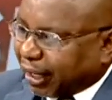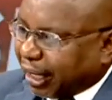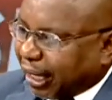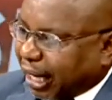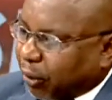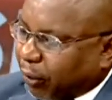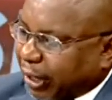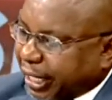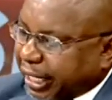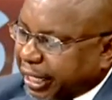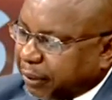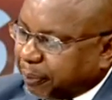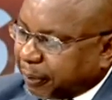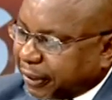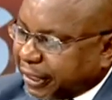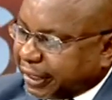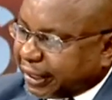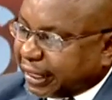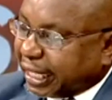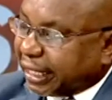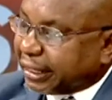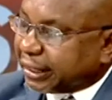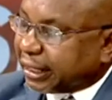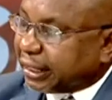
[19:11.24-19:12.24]
our
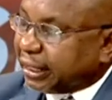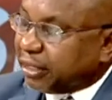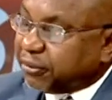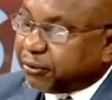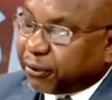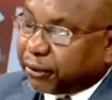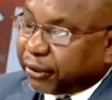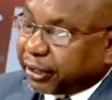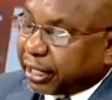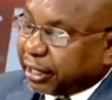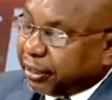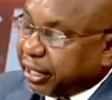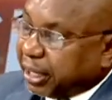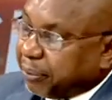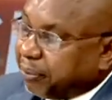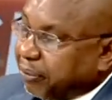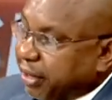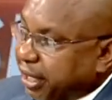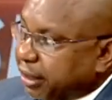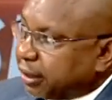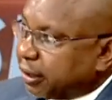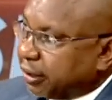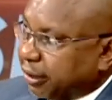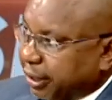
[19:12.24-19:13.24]
representative for the
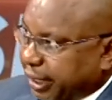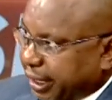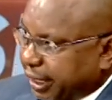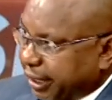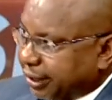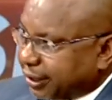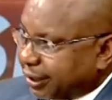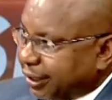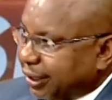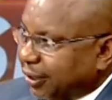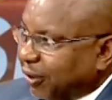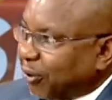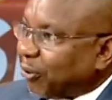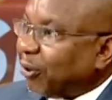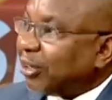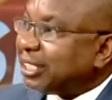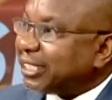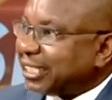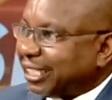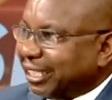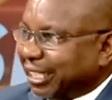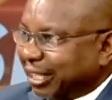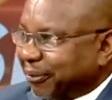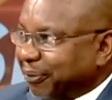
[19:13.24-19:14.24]
Middle East
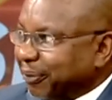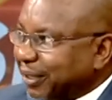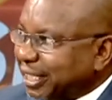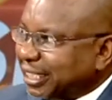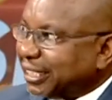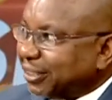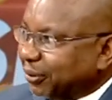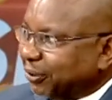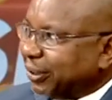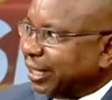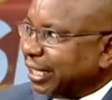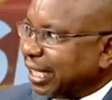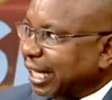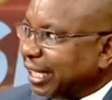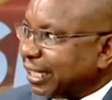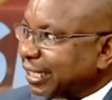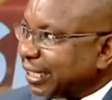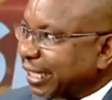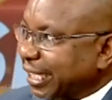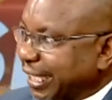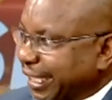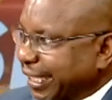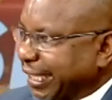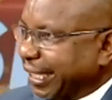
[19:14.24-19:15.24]
was in the meeting with
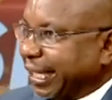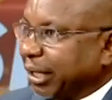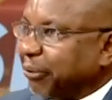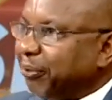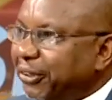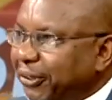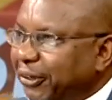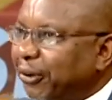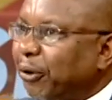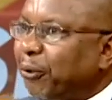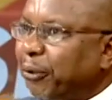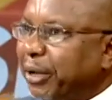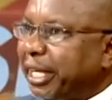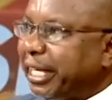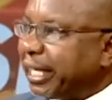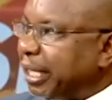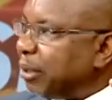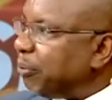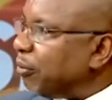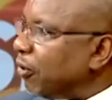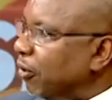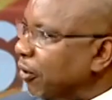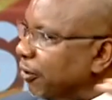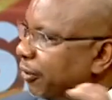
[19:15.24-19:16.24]
us. He came, you know, we
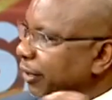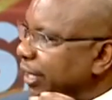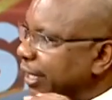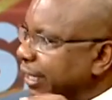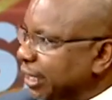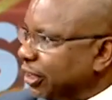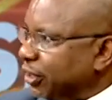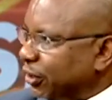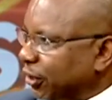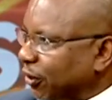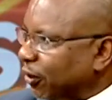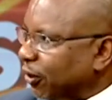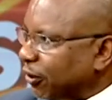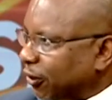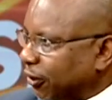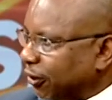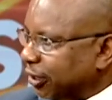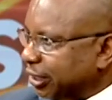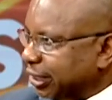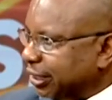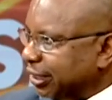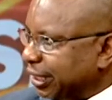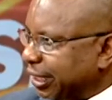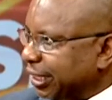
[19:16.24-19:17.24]
came all the regional
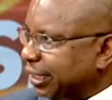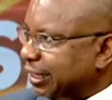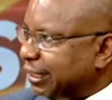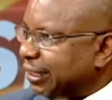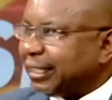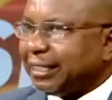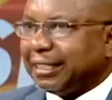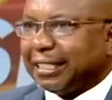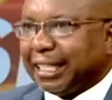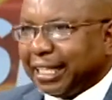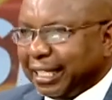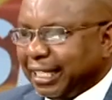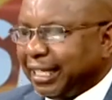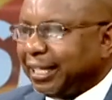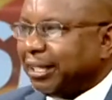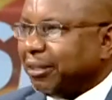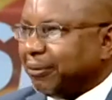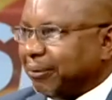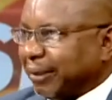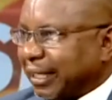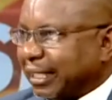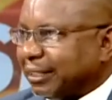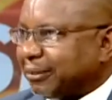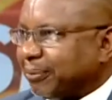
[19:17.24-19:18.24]
coordinators,
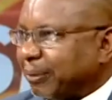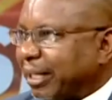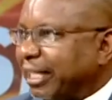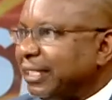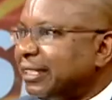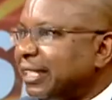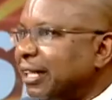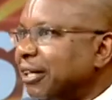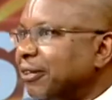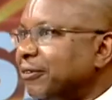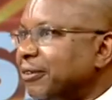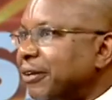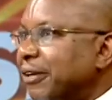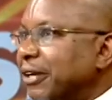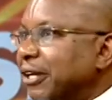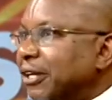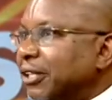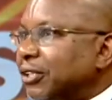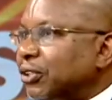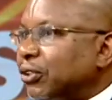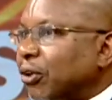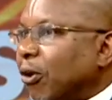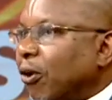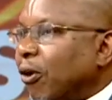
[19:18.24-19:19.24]
plus myself.
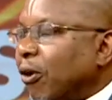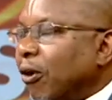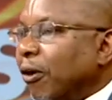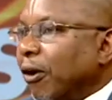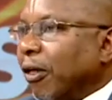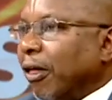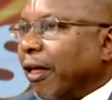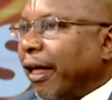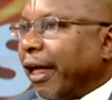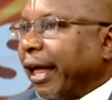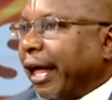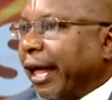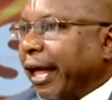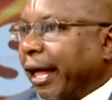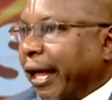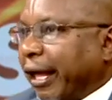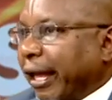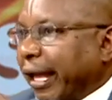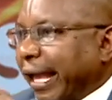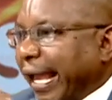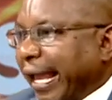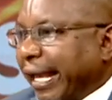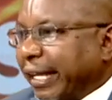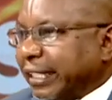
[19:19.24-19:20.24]
So
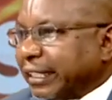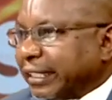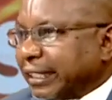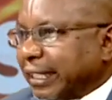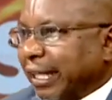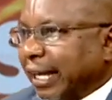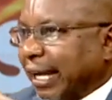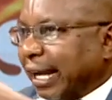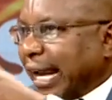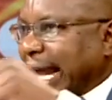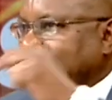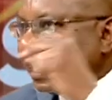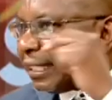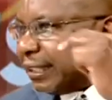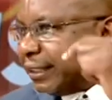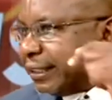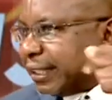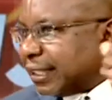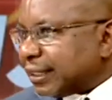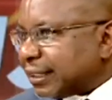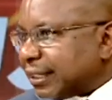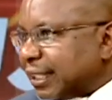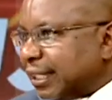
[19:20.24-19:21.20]
last